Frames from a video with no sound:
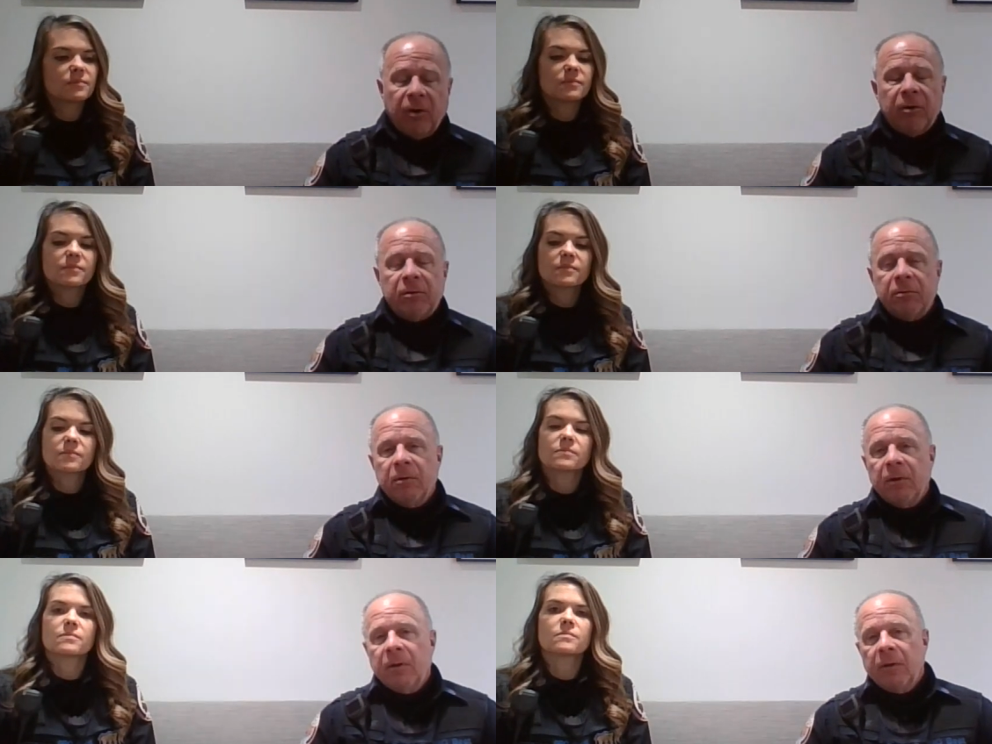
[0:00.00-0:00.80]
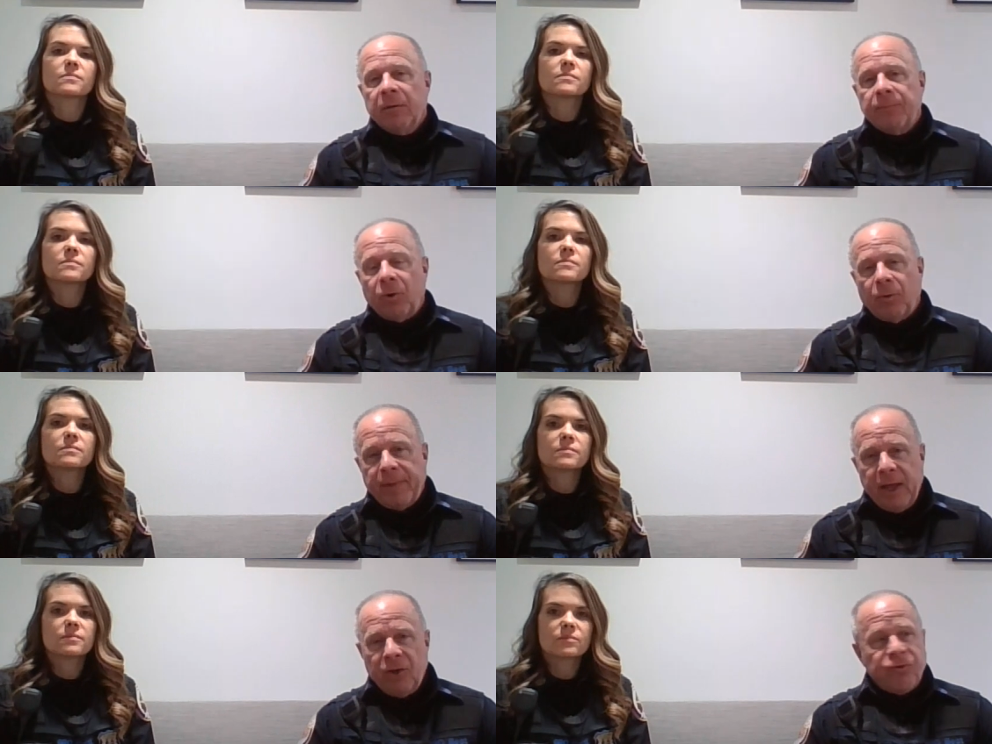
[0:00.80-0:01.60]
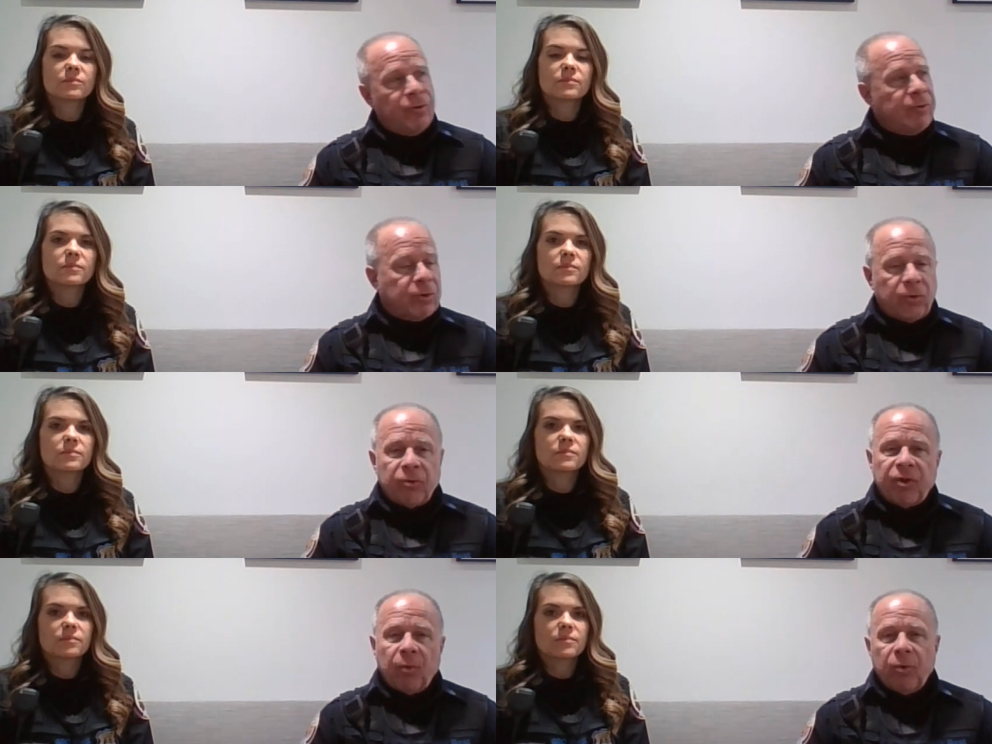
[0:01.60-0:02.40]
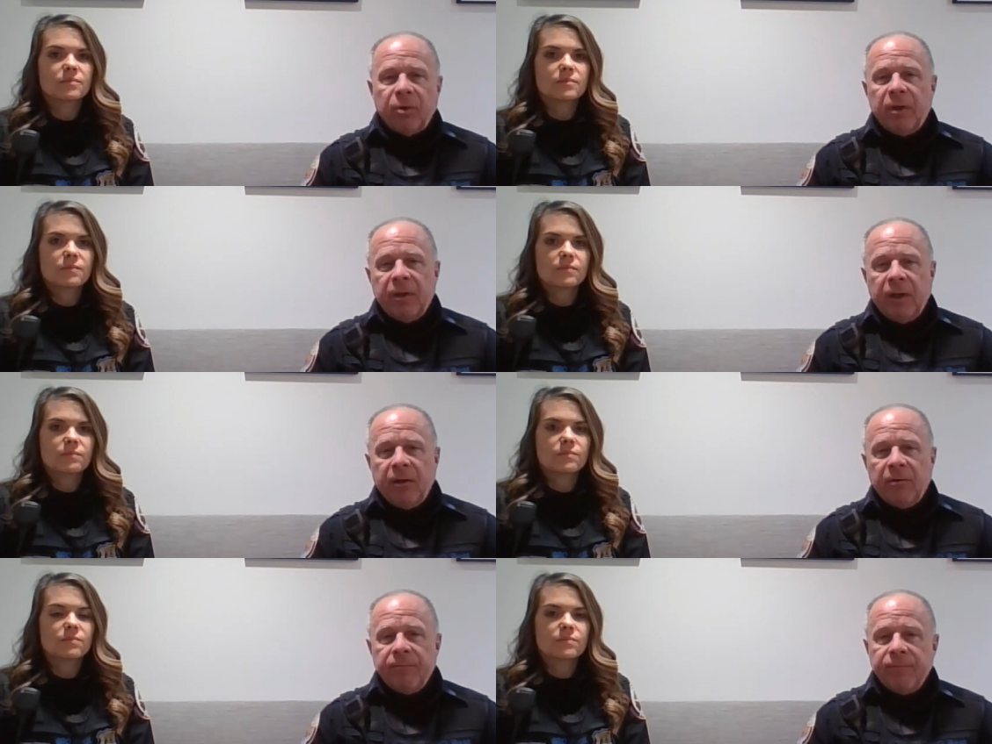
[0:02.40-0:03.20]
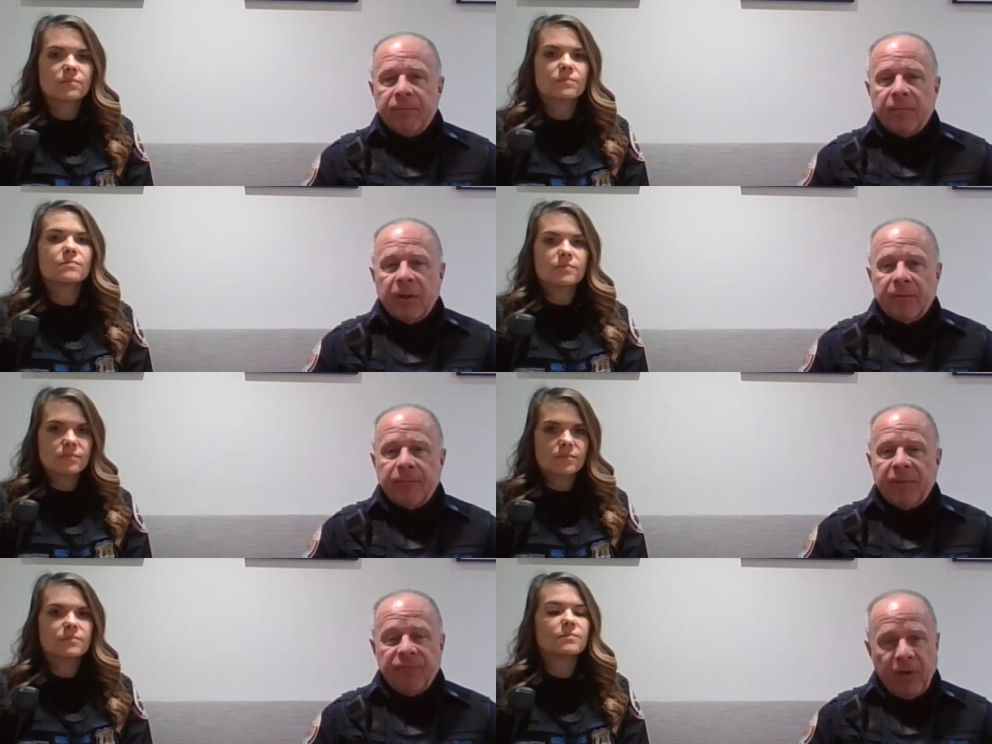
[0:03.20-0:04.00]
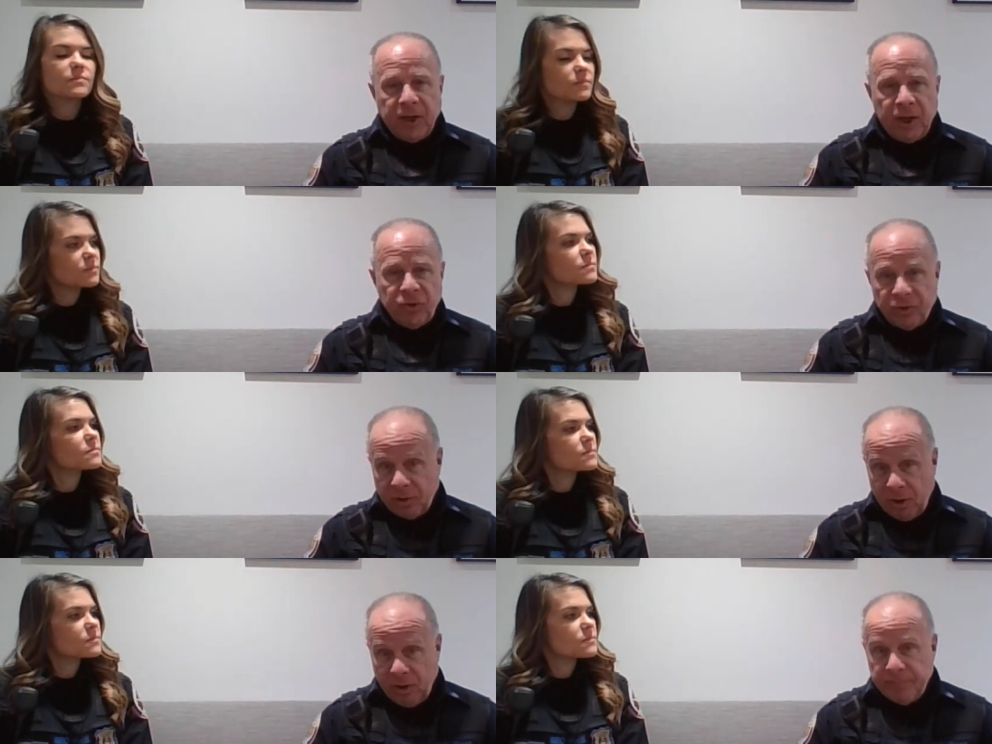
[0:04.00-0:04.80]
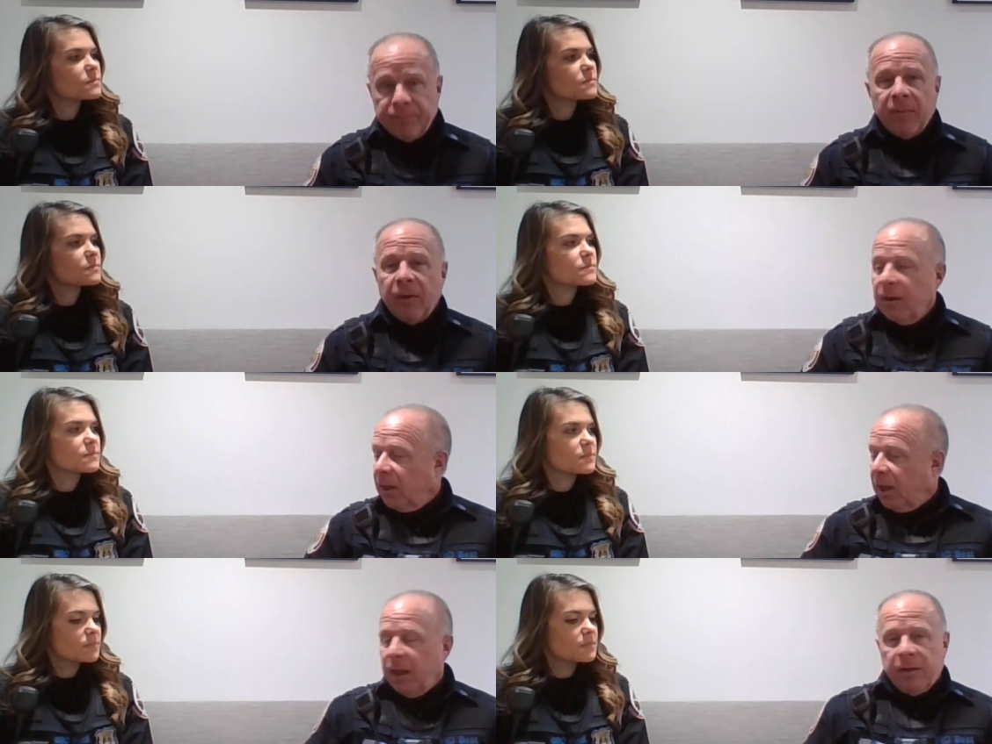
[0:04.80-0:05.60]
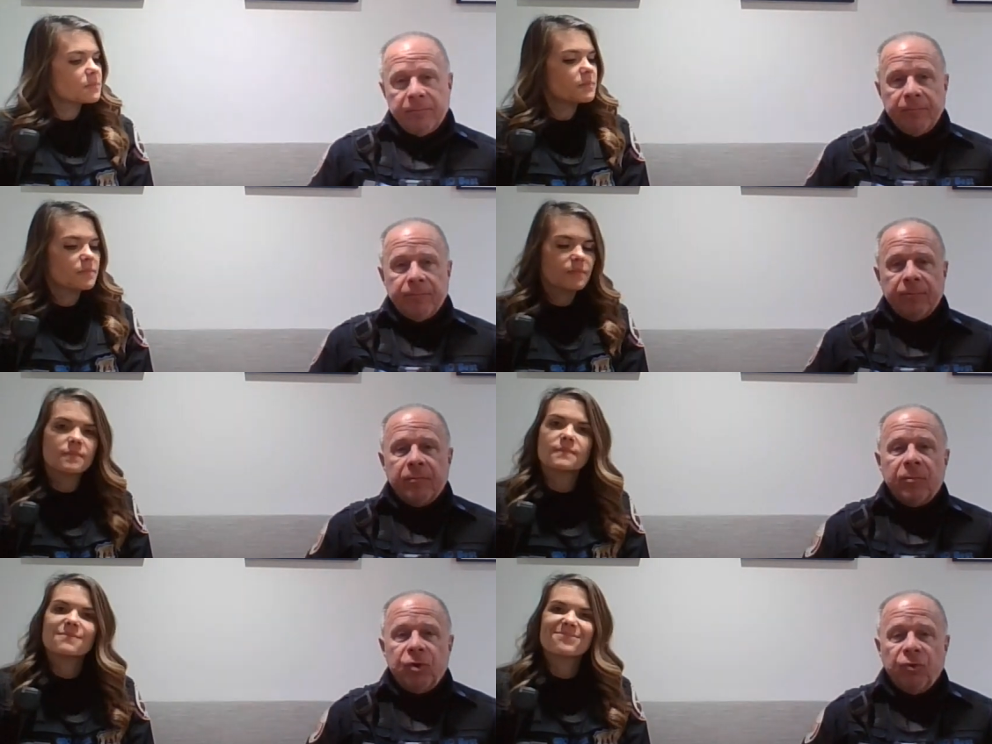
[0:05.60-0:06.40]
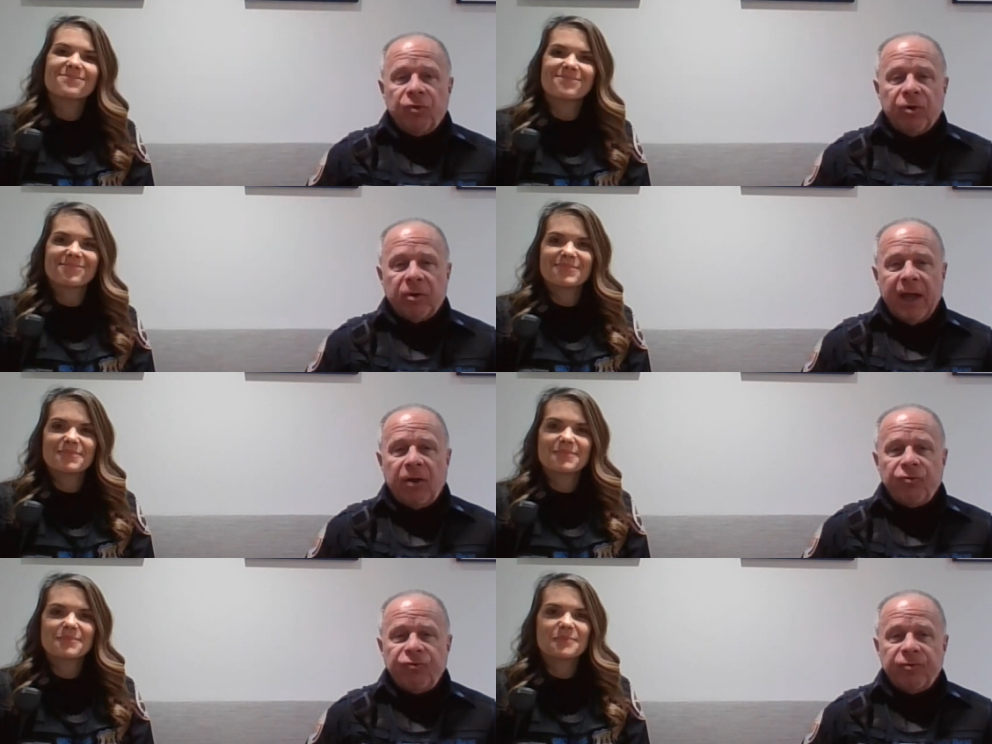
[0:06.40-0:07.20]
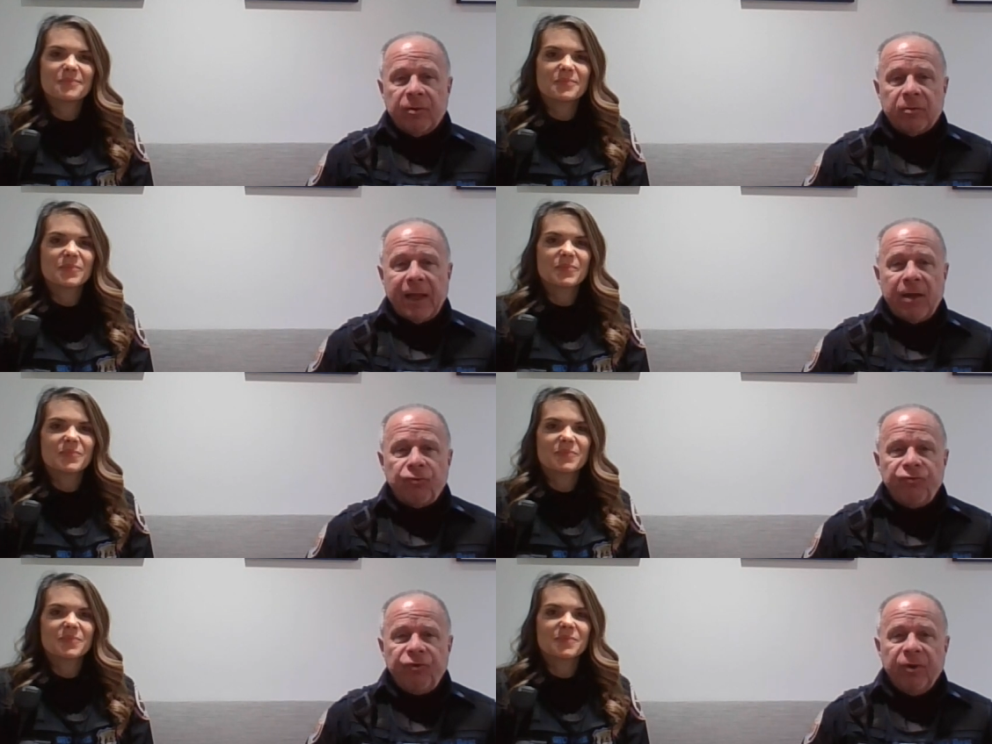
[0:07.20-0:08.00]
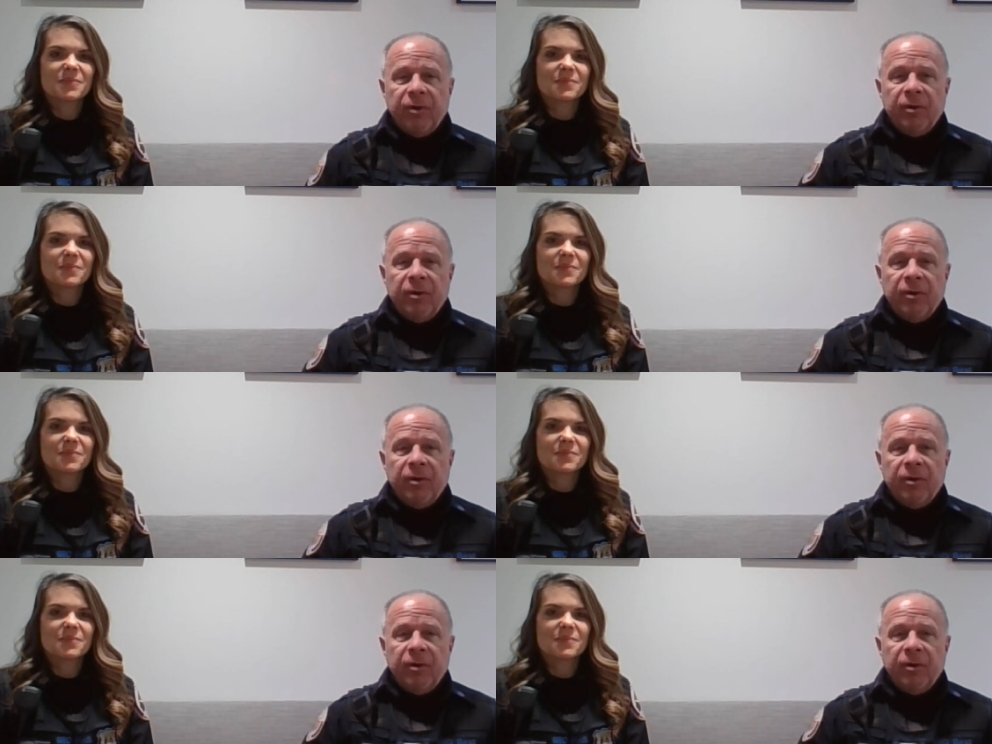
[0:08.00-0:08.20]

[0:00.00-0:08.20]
Speaker 1: our borough manager and the girls that work in there um, invited us to come and use their couch, their lounge.